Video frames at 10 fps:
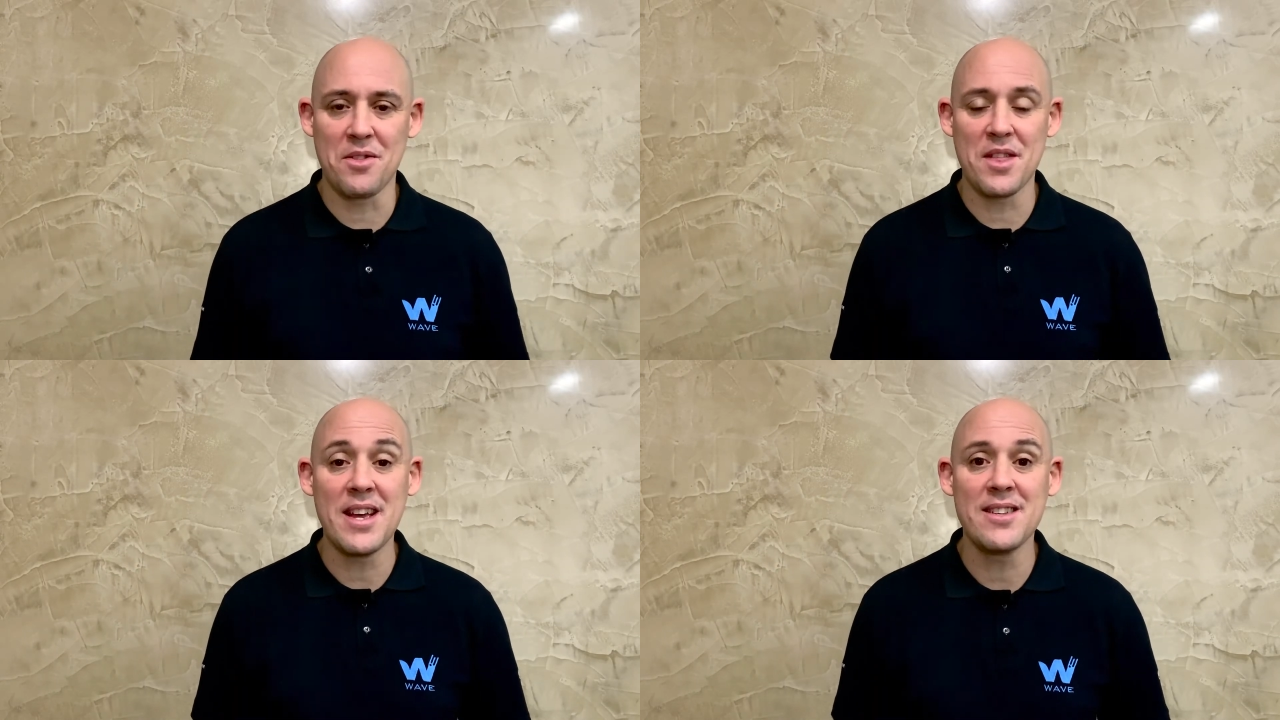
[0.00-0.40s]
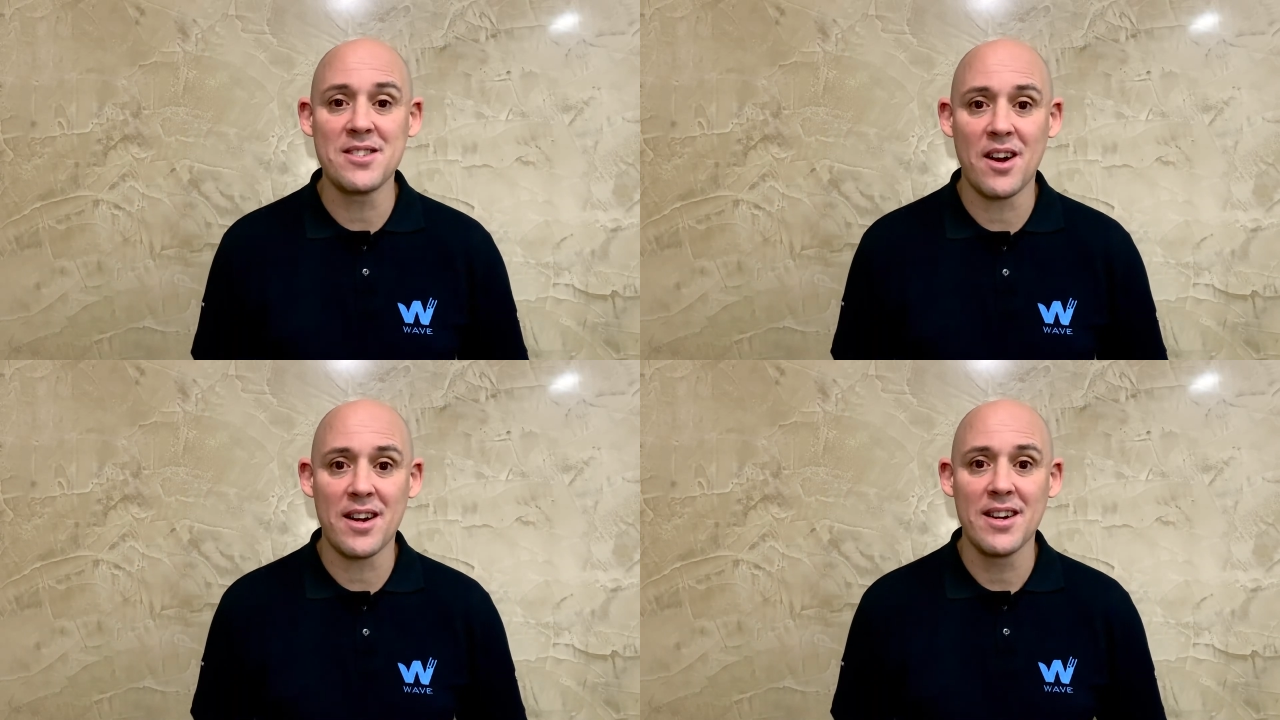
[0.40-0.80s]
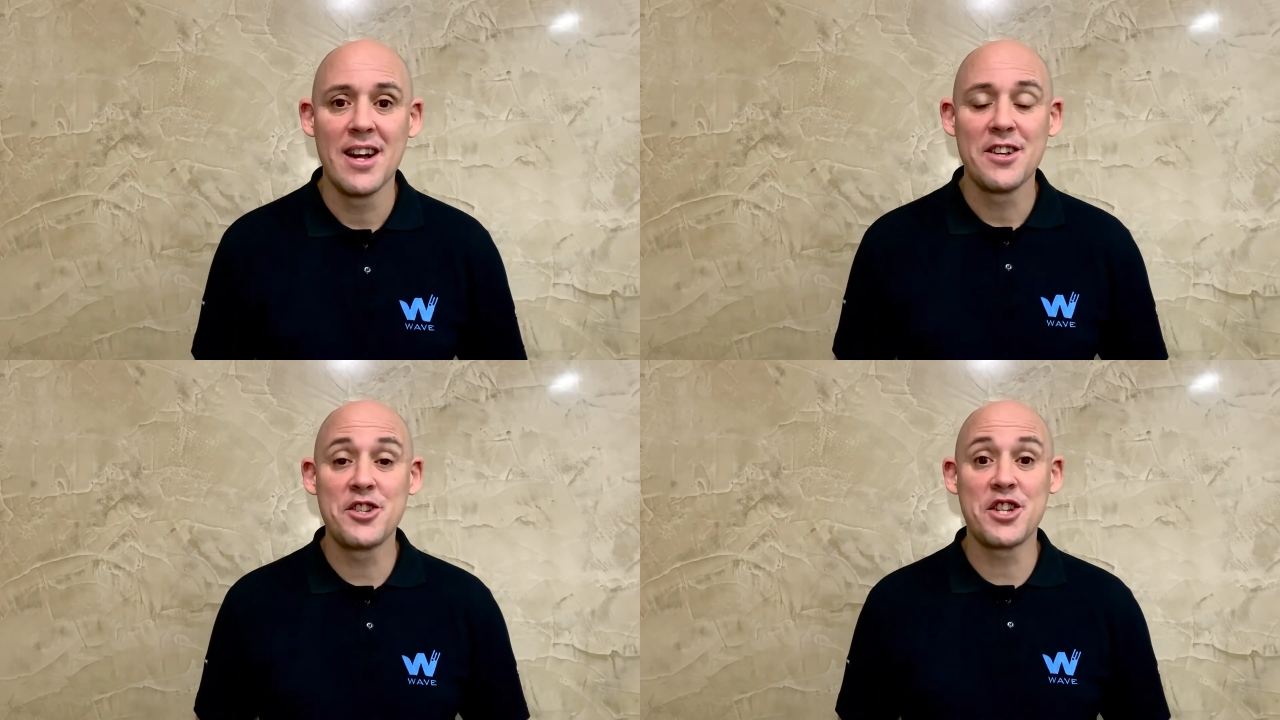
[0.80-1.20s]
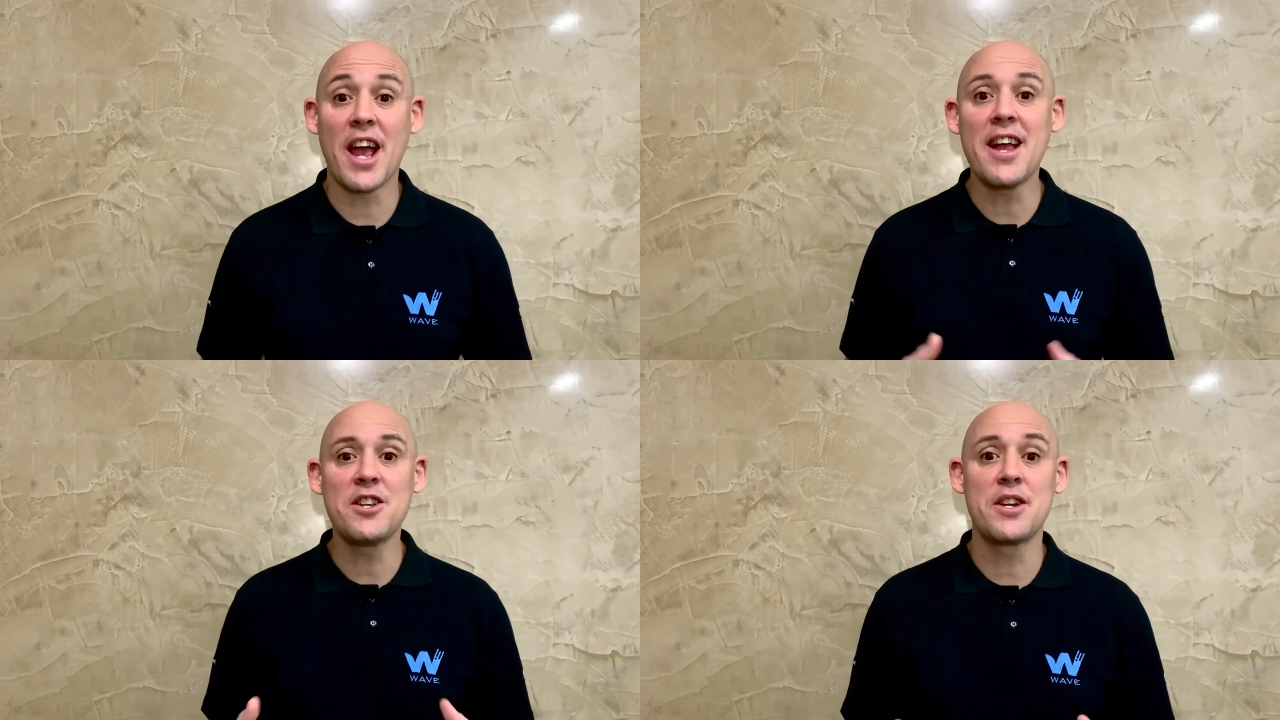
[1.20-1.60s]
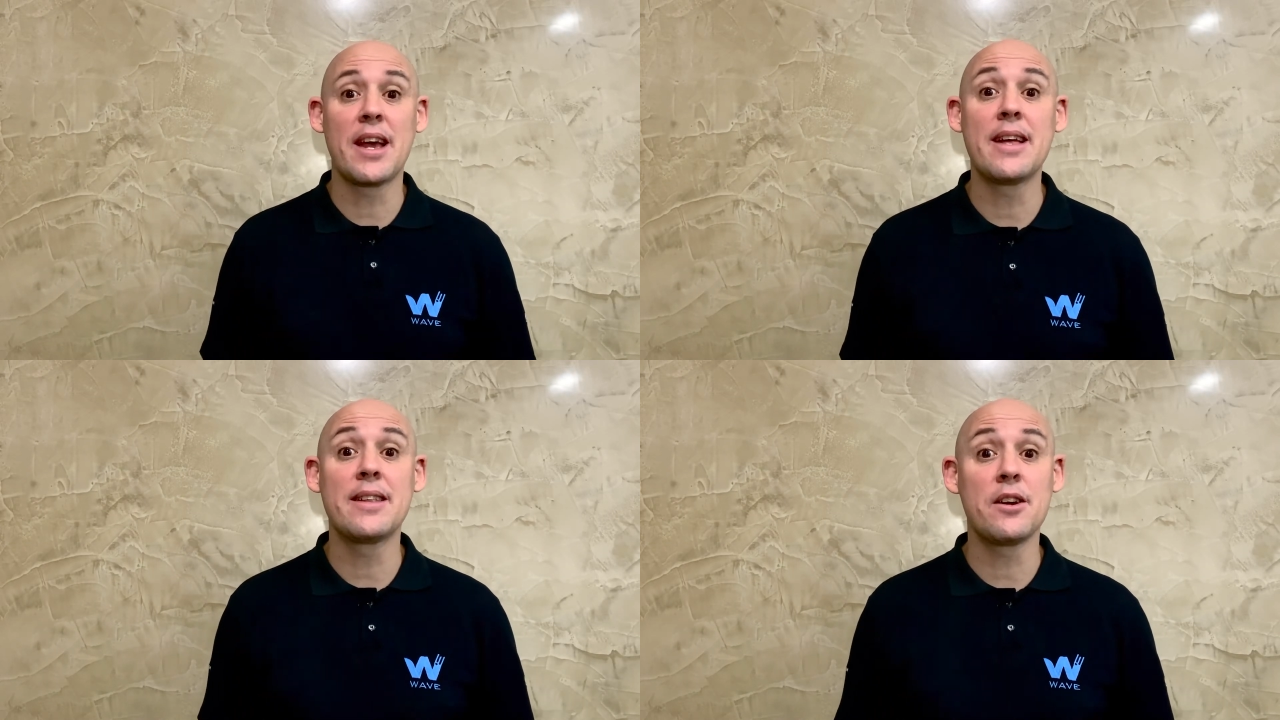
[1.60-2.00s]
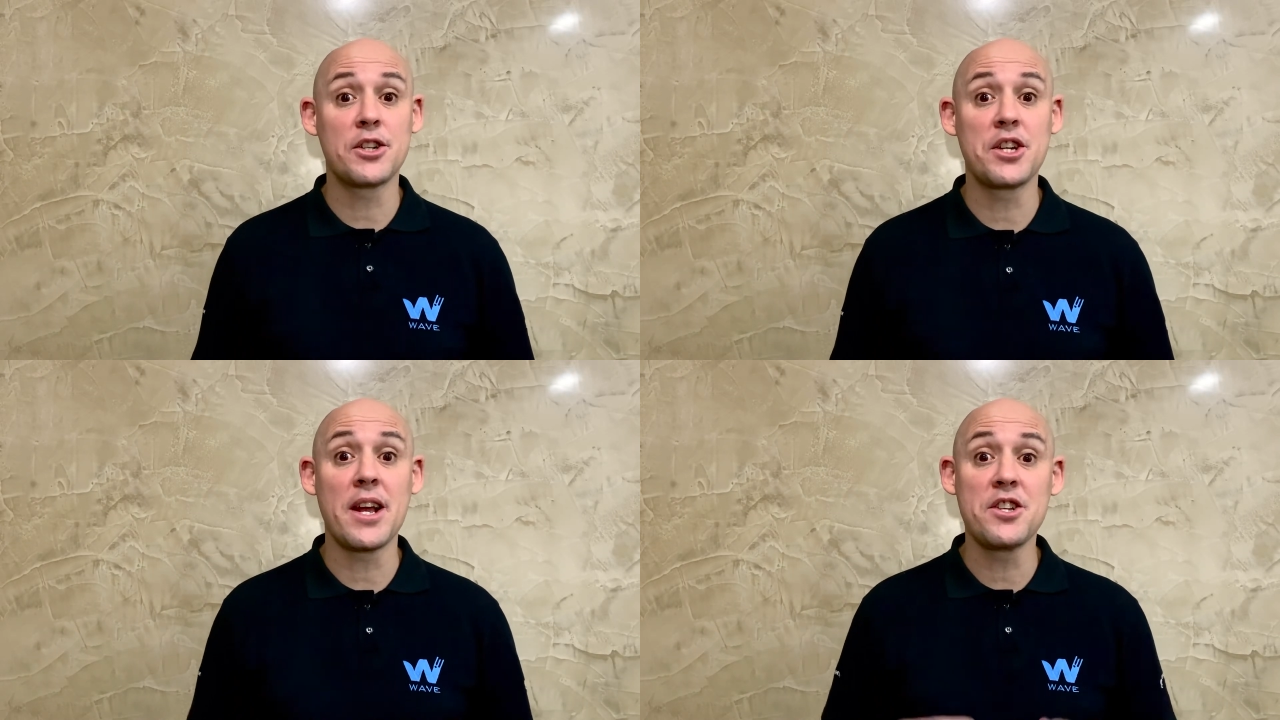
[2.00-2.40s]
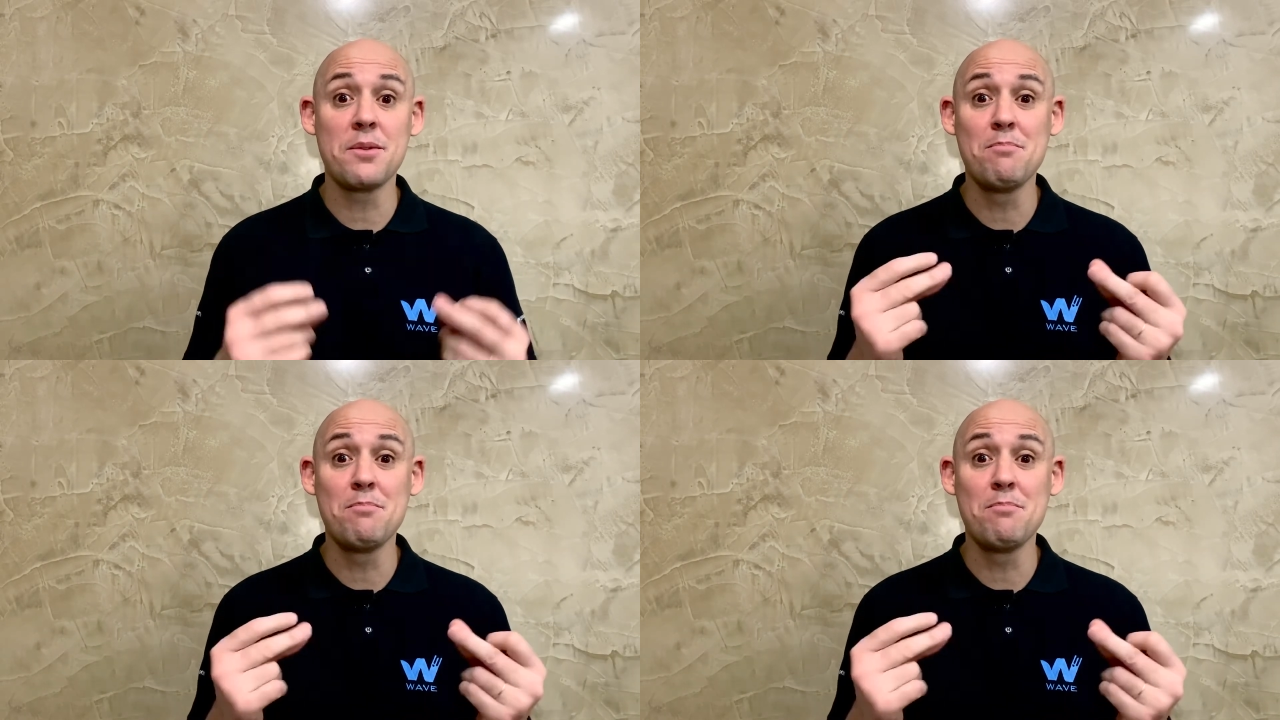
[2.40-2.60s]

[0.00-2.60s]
Things are changing, and they are changing